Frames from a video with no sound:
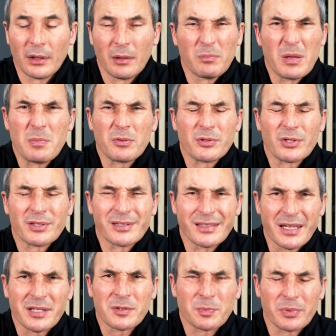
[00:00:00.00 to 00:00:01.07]
And people just
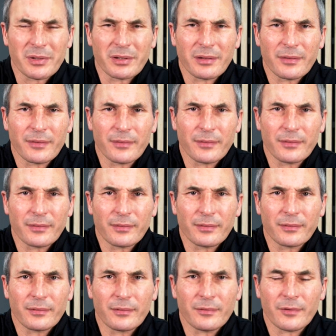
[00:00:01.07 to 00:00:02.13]
desperate
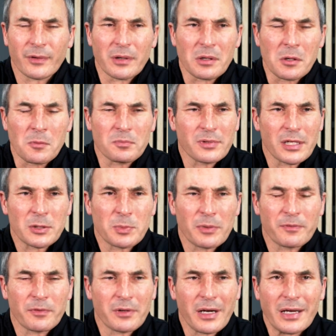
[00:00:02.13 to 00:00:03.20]
for help,
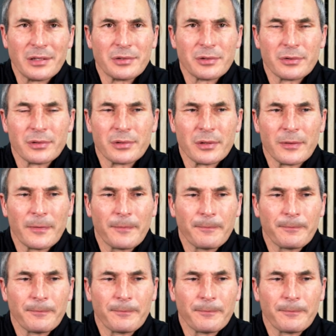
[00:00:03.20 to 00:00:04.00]
desperate for answers.